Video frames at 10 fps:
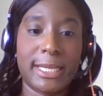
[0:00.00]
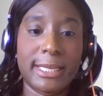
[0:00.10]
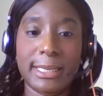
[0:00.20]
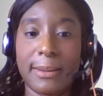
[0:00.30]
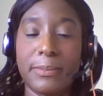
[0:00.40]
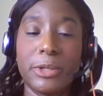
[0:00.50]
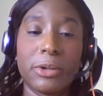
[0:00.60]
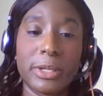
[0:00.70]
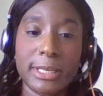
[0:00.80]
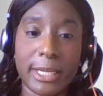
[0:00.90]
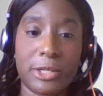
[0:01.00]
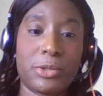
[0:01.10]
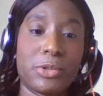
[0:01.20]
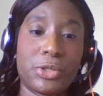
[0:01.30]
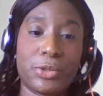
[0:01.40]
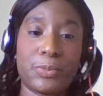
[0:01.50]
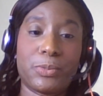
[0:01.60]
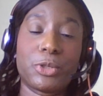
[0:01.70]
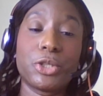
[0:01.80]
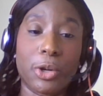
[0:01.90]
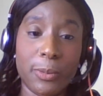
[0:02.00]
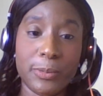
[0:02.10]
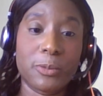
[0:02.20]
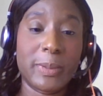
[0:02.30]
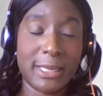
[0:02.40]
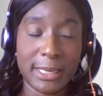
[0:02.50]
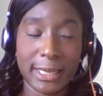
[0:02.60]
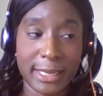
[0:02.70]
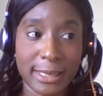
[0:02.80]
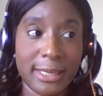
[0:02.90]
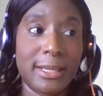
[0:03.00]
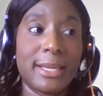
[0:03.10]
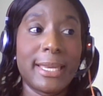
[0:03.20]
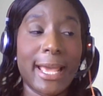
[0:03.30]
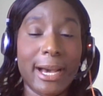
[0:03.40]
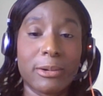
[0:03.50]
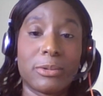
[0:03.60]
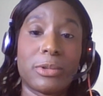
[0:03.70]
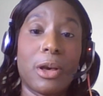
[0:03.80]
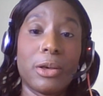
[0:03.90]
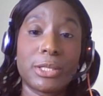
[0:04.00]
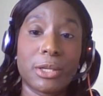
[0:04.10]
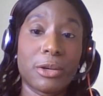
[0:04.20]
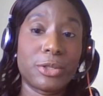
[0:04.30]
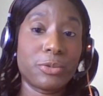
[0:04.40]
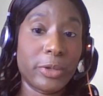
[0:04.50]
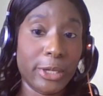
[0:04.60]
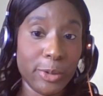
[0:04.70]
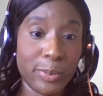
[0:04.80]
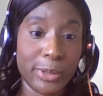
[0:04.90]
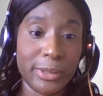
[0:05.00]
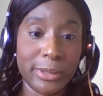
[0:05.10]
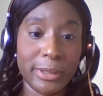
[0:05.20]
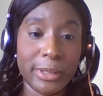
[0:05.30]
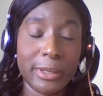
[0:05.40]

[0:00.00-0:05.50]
to see some non-essential shops or businesses now start to reopen.